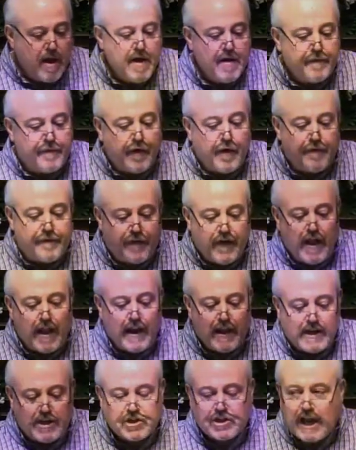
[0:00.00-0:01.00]

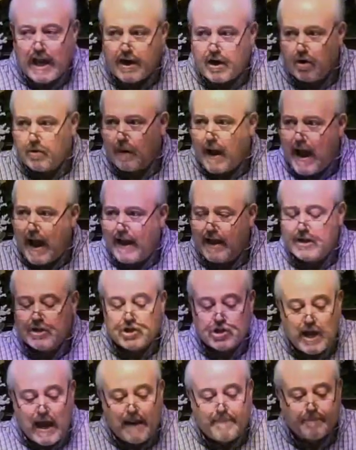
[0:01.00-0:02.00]
fulfilling Zechariah
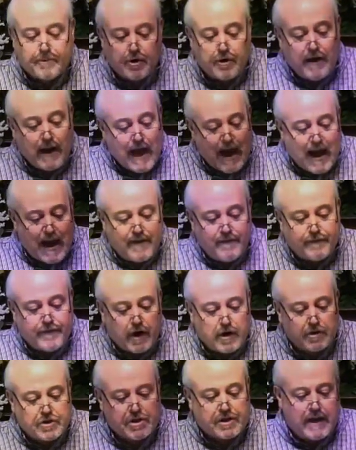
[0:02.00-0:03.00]
chapter nine,
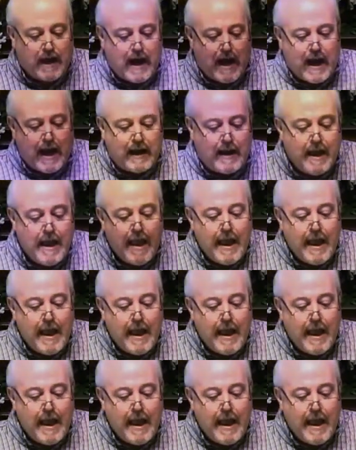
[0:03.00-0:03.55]
verse nine,